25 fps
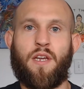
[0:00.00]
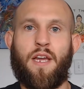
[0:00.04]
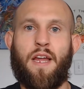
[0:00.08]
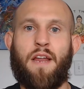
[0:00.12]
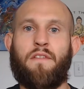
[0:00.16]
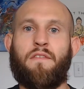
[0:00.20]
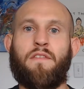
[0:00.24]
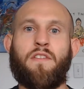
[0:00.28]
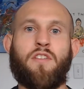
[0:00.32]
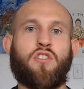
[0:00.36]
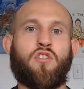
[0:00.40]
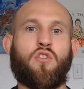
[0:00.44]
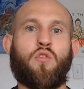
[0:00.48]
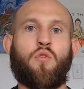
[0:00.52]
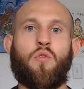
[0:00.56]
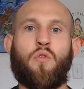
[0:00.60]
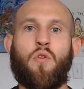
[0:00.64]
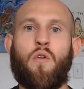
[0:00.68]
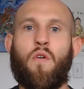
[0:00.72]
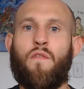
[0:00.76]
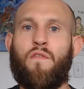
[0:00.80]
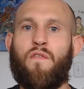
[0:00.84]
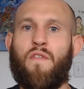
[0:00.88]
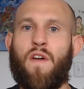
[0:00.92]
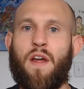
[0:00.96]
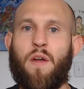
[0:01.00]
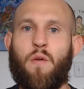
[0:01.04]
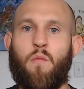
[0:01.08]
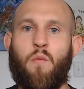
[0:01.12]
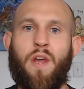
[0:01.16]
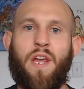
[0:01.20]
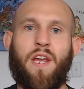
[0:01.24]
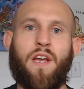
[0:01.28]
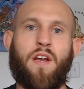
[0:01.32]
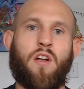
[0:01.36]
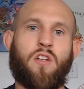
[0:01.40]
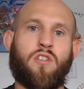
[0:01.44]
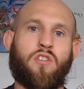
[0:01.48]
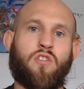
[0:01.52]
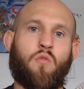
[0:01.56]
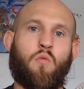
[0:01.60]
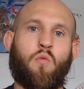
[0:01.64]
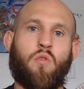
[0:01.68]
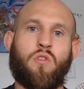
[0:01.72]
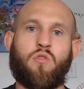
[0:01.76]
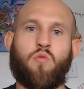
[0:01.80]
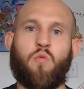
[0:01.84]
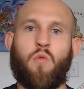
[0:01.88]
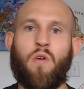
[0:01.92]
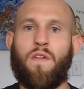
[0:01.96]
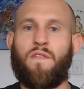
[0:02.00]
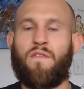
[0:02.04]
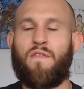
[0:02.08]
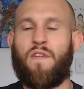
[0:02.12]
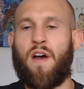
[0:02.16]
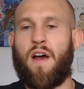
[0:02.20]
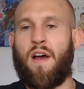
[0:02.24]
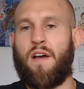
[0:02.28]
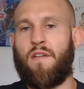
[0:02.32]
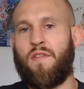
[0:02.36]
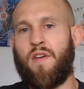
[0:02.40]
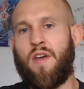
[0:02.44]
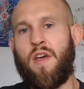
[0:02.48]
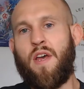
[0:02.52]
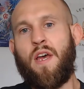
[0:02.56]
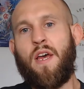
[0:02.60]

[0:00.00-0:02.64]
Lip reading: Henry Cejudo fight, weight cut to 125.